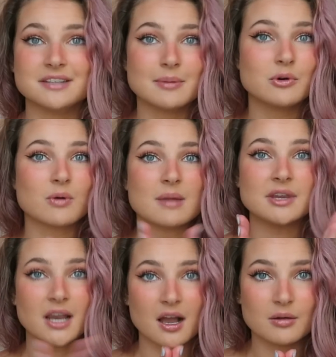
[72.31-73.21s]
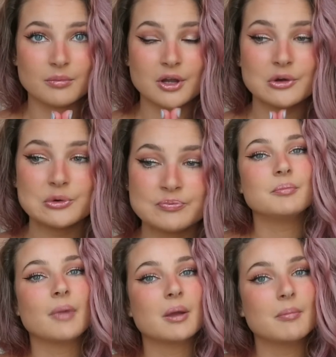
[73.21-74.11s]
double whammy combo.
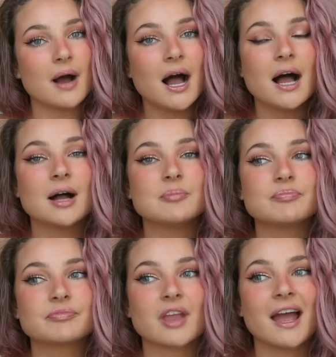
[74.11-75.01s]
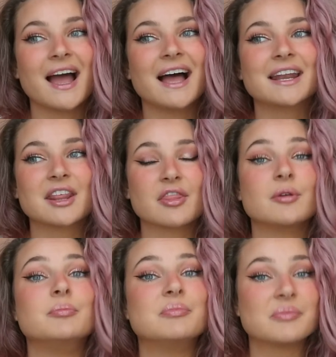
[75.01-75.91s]
My mom had
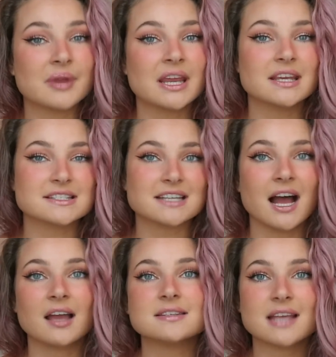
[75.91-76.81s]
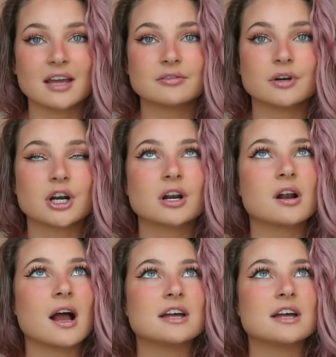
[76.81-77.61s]
the biggest eyes ever. Her